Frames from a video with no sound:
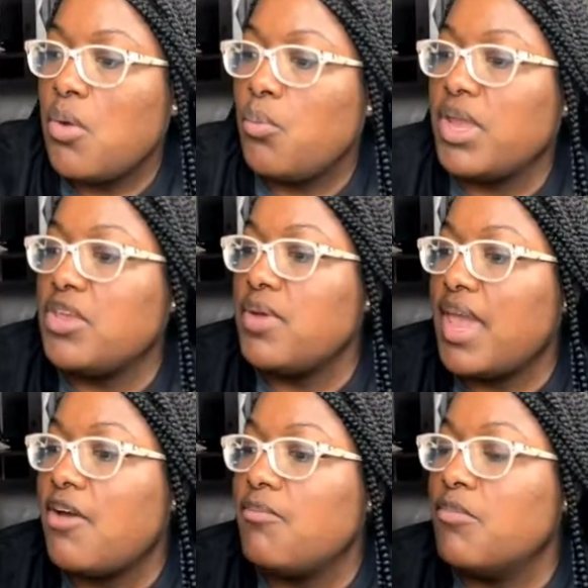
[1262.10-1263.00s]
When you
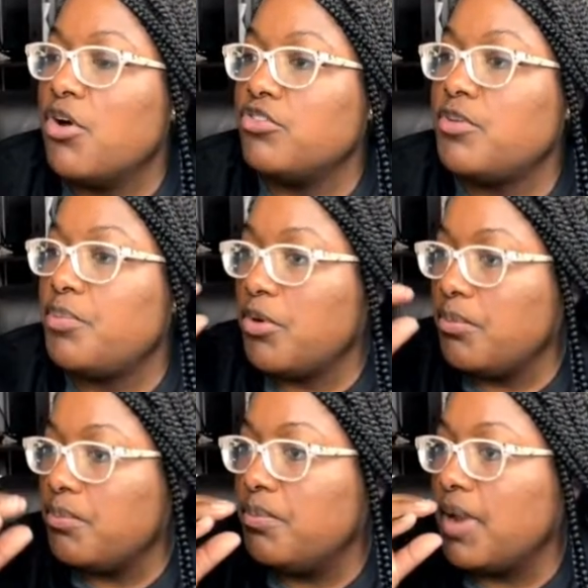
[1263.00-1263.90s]
have
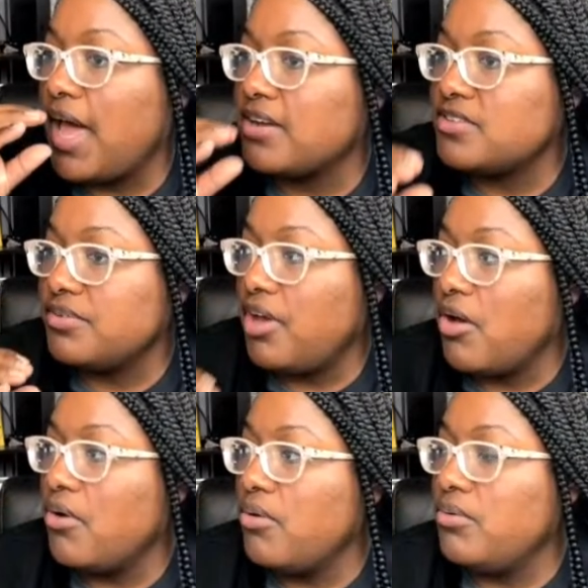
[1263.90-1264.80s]
multiple blocks of
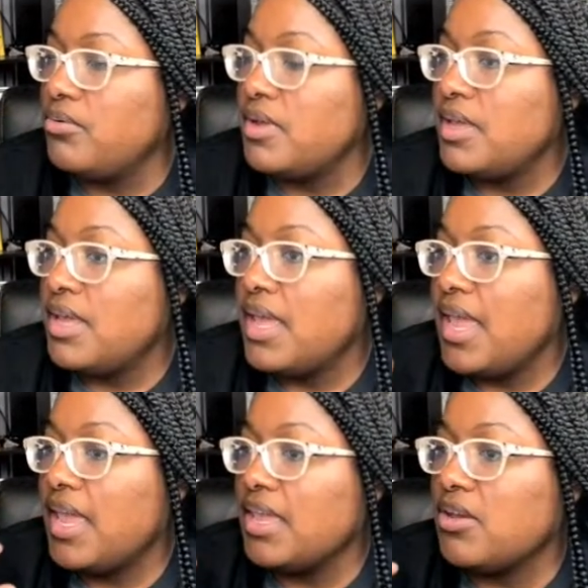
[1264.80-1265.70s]
code
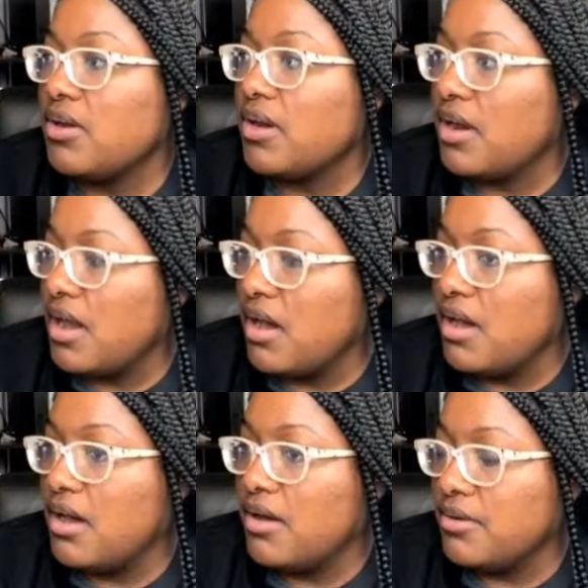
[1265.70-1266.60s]
in your
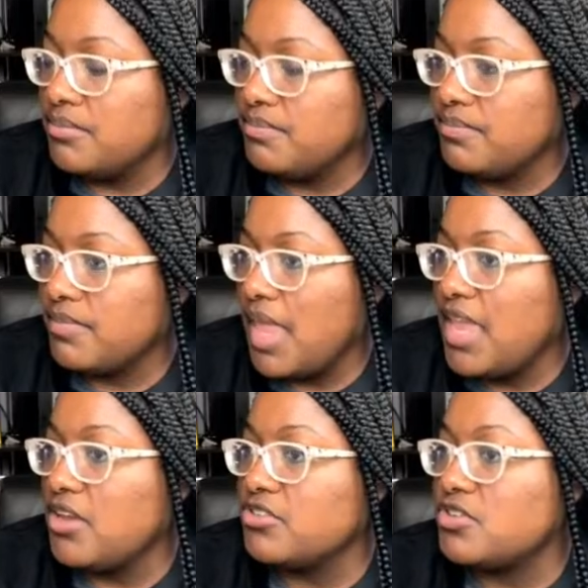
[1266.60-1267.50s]

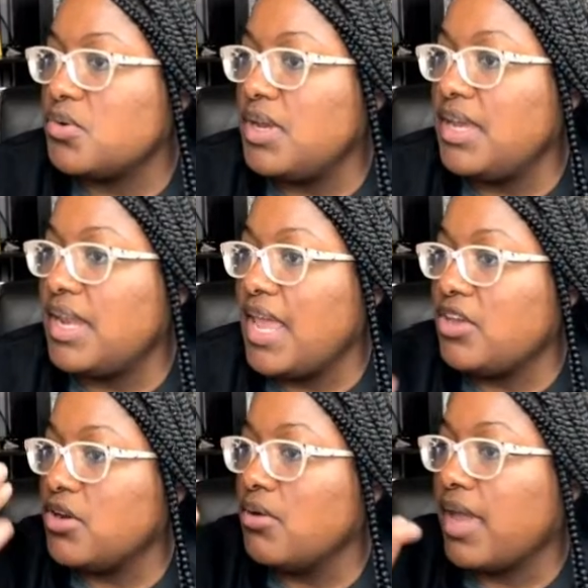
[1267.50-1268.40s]
screen and
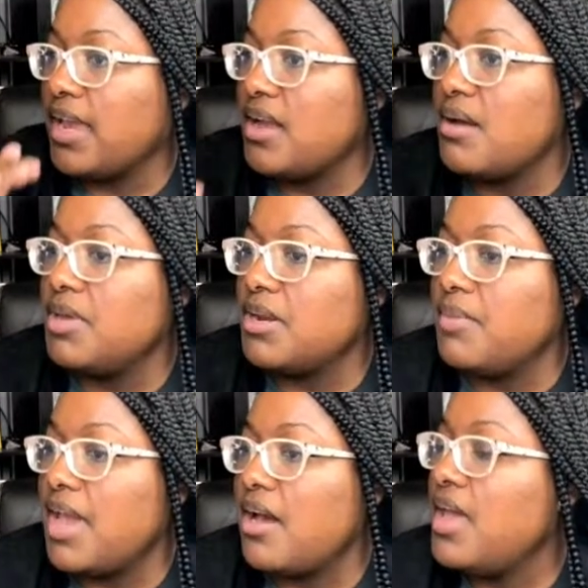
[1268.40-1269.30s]
you don't like comment them
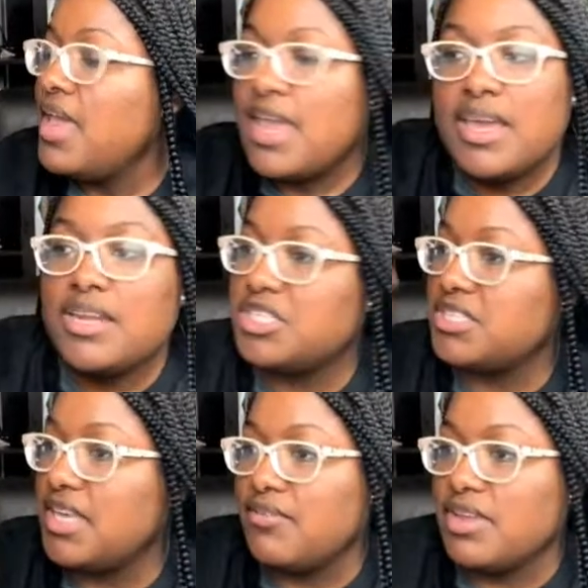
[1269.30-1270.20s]
out, it'll
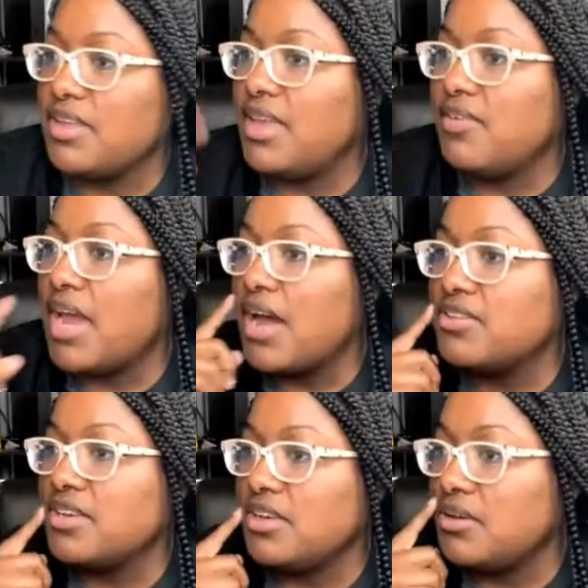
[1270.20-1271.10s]
just give it all
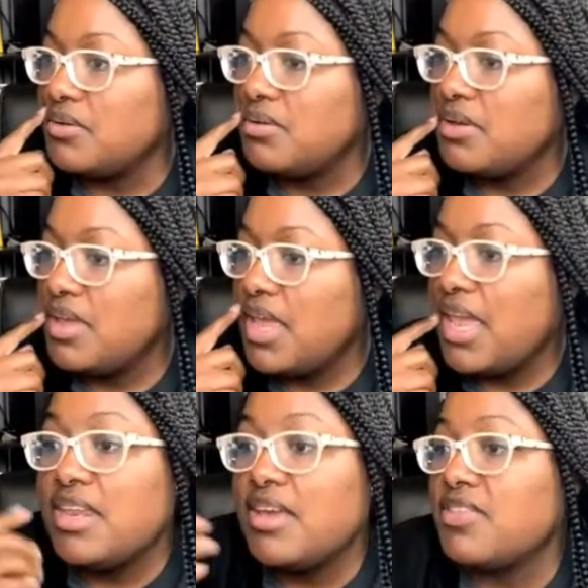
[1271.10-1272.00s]
to you.
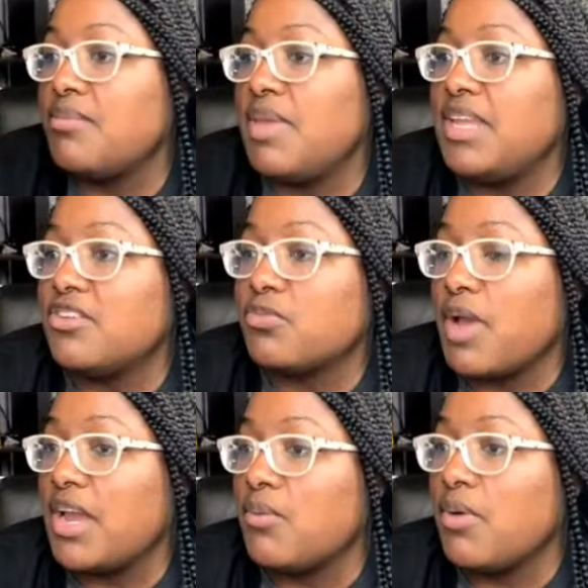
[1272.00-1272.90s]
It doesn't mean it's
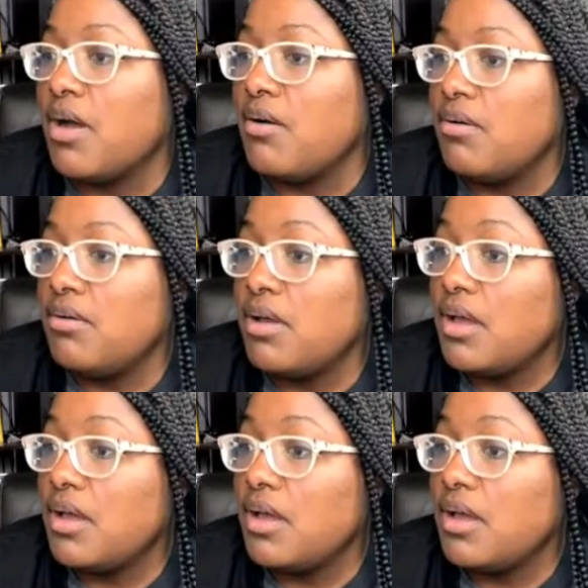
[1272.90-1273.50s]
right or wrong,